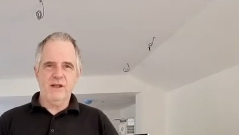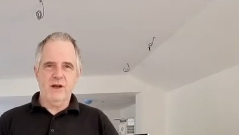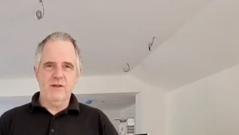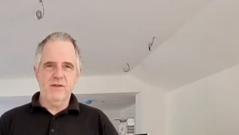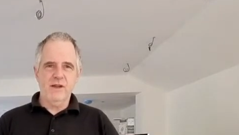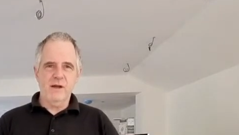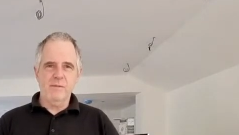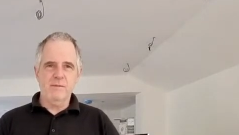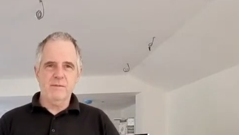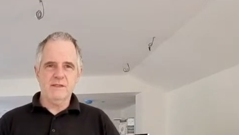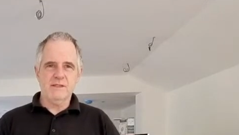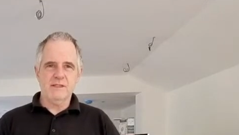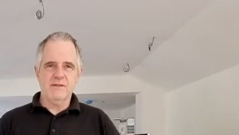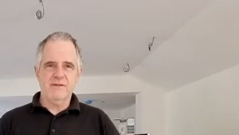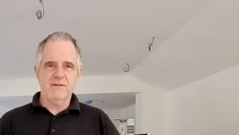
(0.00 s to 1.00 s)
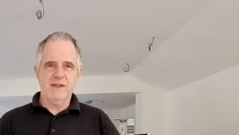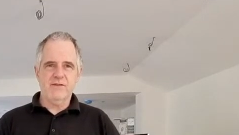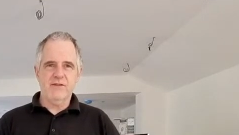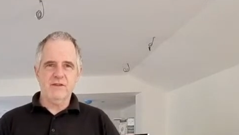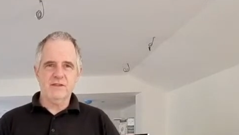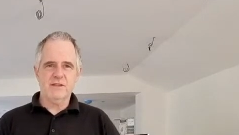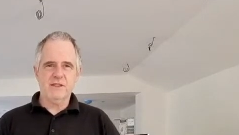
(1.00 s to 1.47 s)
a number of
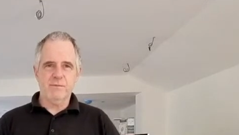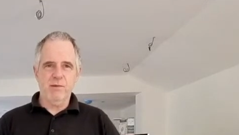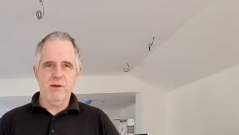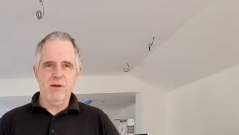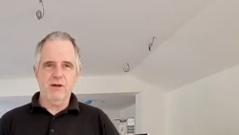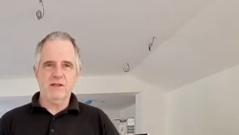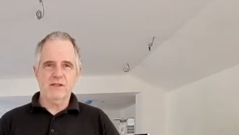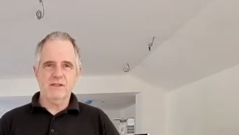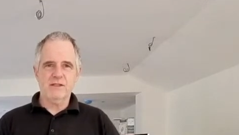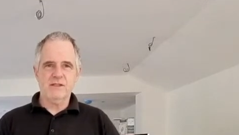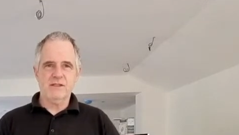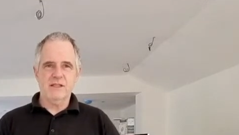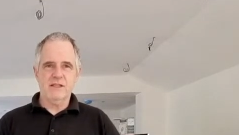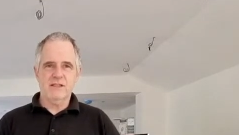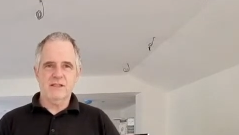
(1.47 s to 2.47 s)
different suppliers